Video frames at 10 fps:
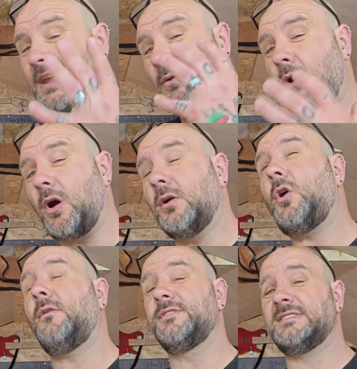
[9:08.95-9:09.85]
Now,
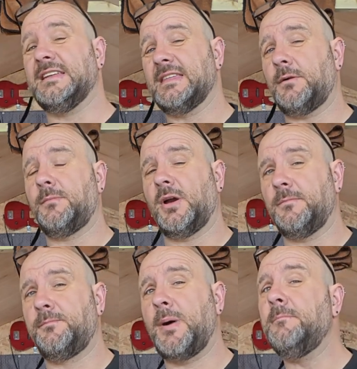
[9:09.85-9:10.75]
obviously, that might
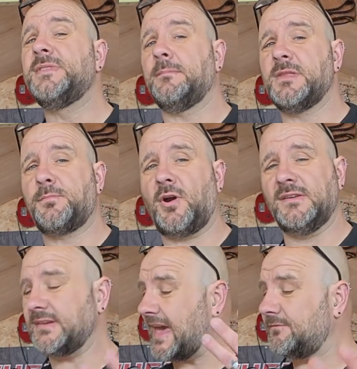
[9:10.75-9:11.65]
have bumped up the
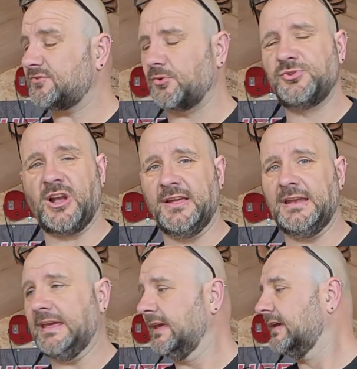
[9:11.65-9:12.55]
price ever so
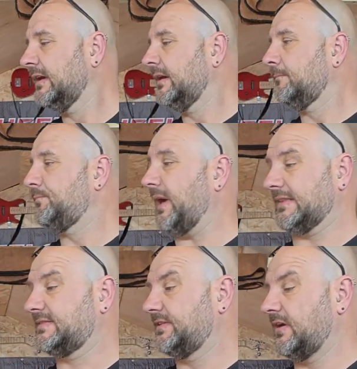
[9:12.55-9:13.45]
slightly,
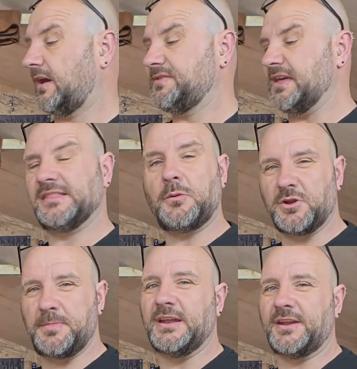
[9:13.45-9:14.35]
but I think that would
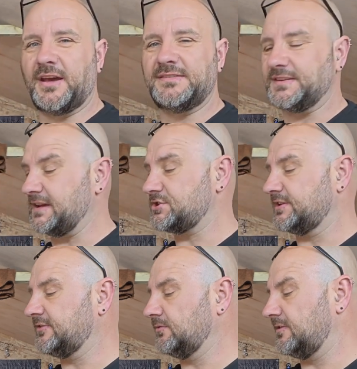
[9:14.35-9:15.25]
have been a nice
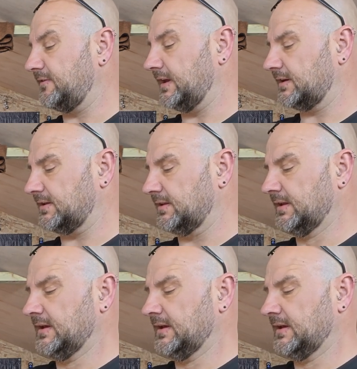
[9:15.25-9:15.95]
addition to the vehicle.